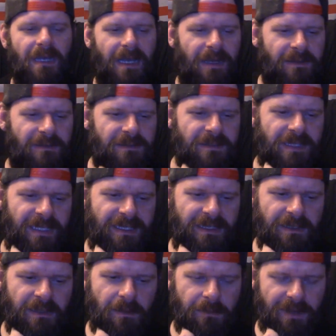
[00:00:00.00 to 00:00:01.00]
I was
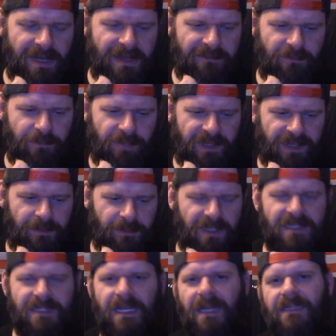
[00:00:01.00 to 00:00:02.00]
like, you know what? I haven't played it
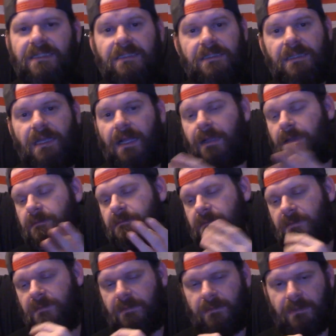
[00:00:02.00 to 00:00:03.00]
because I just I,
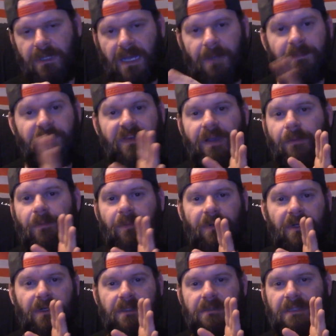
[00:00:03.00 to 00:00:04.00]
am
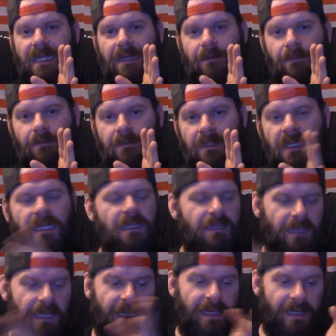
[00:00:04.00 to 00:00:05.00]
cyberpunk out.
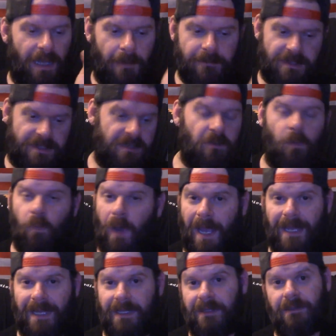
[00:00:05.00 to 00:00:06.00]
Like I'm still
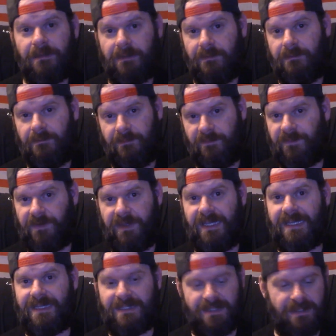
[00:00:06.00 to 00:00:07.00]
waiting for
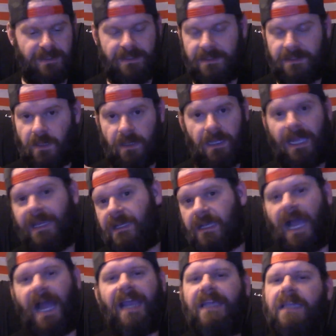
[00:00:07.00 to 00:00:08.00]
this. I
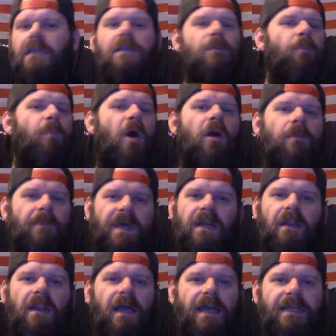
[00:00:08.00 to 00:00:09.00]
I can
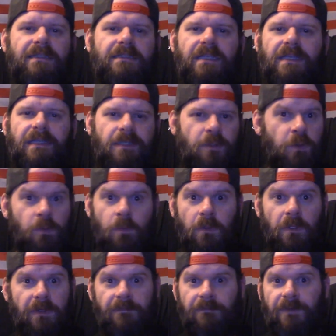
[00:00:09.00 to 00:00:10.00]
compartmentalize like you
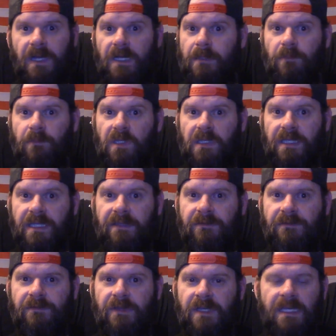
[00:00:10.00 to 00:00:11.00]
wouldn't fucking
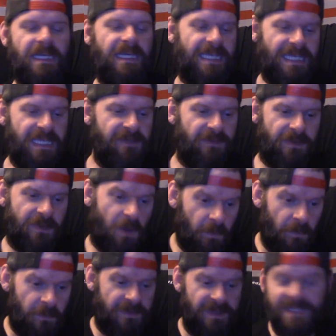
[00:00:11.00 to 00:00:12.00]
believe. Even
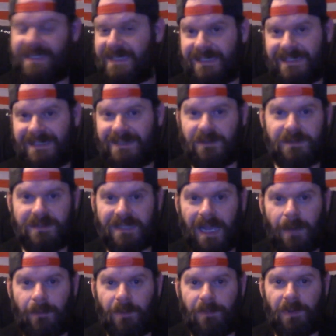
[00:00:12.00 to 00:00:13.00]
though this is still
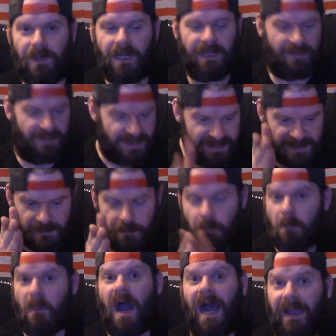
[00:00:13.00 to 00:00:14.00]
cyberpunk, this is
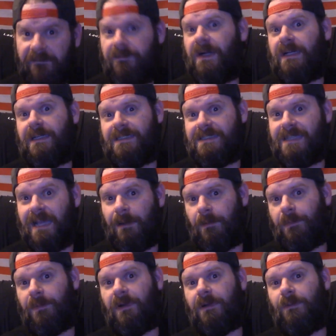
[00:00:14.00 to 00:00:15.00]
my fucking
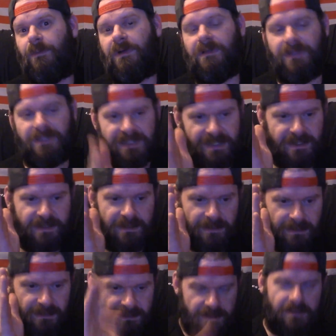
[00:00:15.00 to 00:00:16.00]
cyberpunk world. This isn't
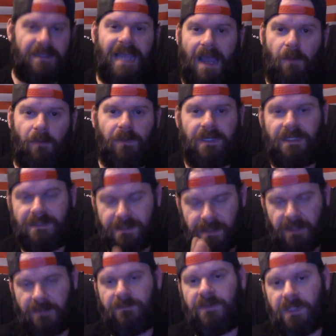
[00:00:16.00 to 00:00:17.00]
that one. It's
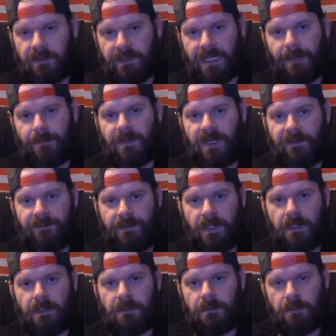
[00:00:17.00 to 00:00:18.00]
not the video game that I've
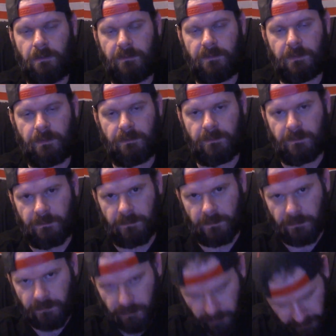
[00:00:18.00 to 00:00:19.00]
done over and over and over and
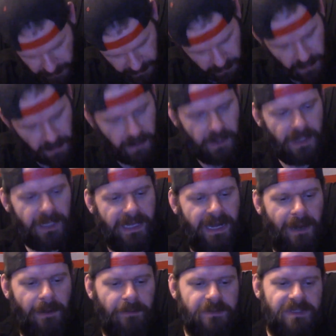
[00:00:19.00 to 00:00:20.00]
over, and over again. And
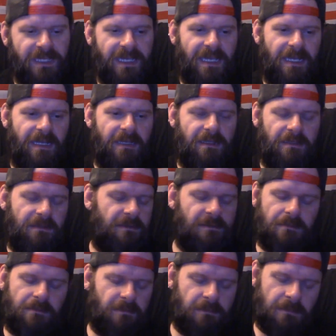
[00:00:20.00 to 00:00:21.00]
I was like, I,
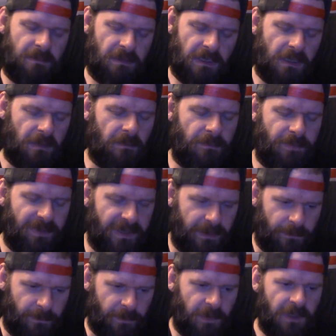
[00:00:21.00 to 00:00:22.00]
uh, I don't play it
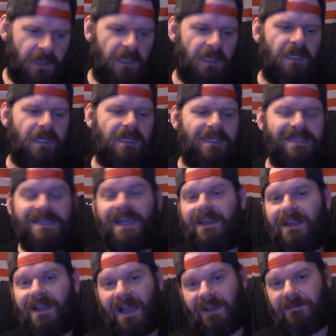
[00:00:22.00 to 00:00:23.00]
anymore because
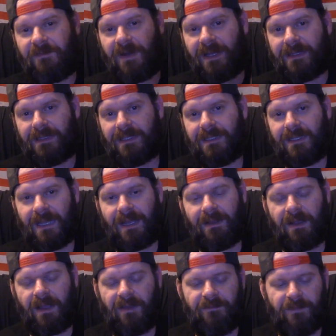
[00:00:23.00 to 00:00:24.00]
I, I finally
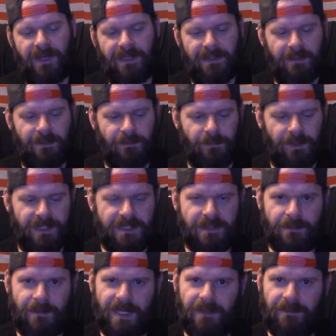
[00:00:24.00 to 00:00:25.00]
I, I finally reached
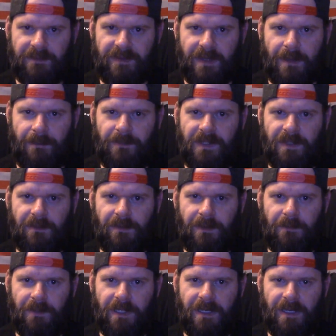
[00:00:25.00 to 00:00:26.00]
the mountaintop. You know what I
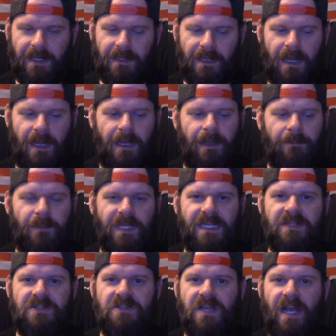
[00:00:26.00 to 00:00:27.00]
mean? I, I me
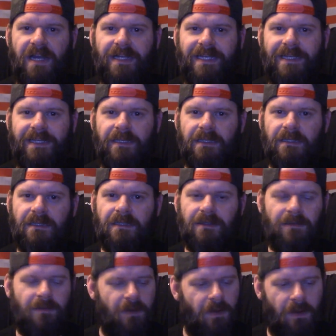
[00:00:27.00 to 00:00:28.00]
and Johnny,
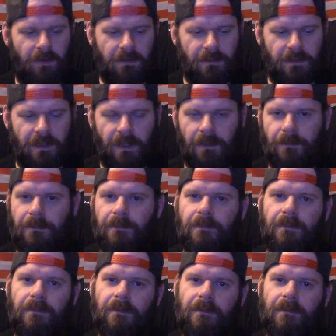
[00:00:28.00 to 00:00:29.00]
all alone,
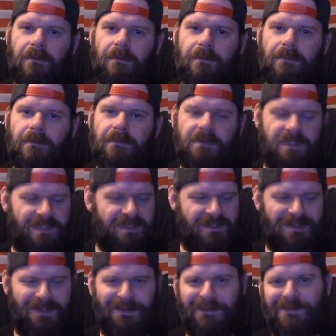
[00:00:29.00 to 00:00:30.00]
just the
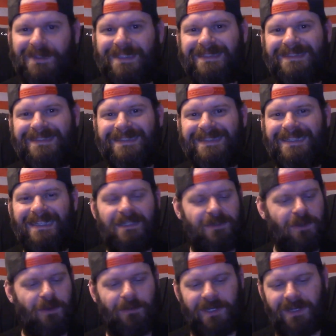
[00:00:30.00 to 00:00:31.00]
two of us.
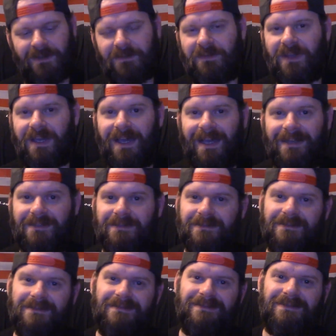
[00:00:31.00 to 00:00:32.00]
Nobody else died,
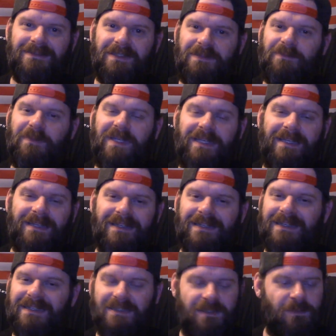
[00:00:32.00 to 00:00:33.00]
just me.
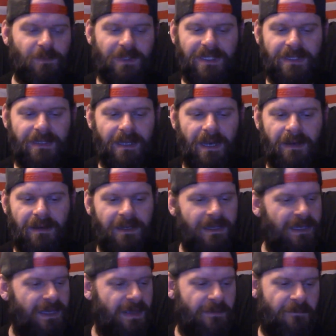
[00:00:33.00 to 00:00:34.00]
Just went in there
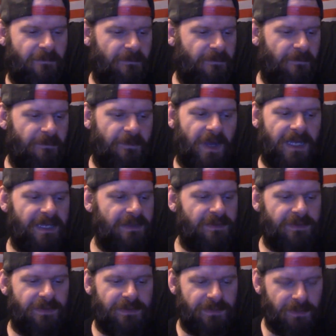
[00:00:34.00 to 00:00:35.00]
and
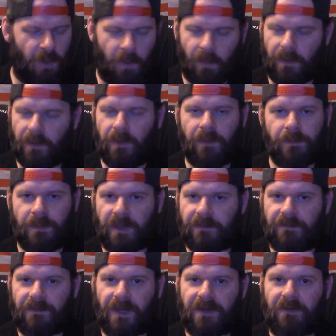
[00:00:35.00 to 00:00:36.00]
fucking tore those
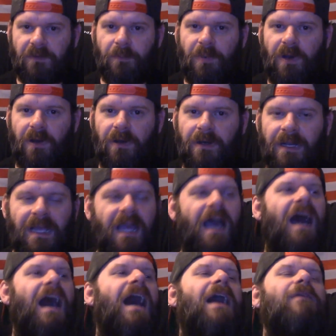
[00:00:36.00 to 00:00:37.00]
motherfuckers apart.
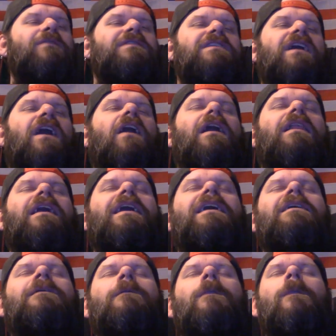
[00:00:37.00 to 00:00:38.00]
I was uh,
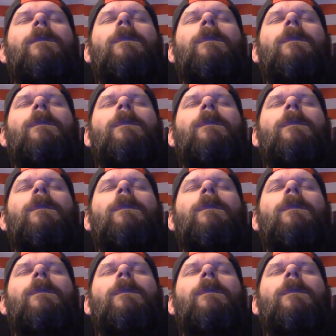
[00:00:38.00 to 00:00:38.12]
like,